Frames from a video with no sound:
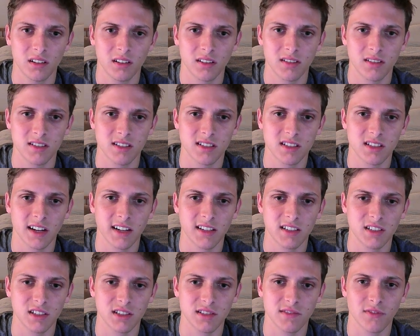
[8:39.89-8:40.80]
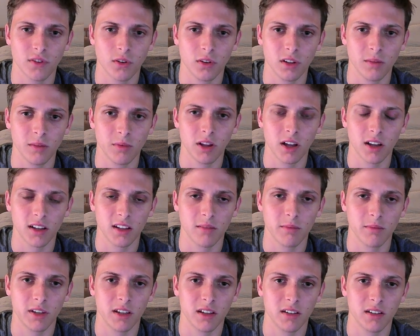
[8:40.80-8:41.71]
This knight's just fully blocking
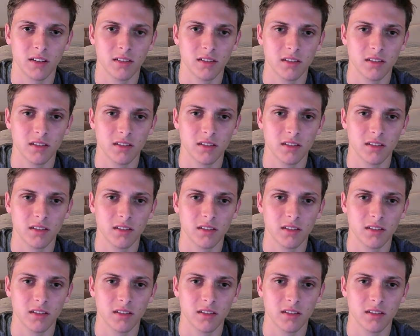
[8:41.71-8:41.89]
me.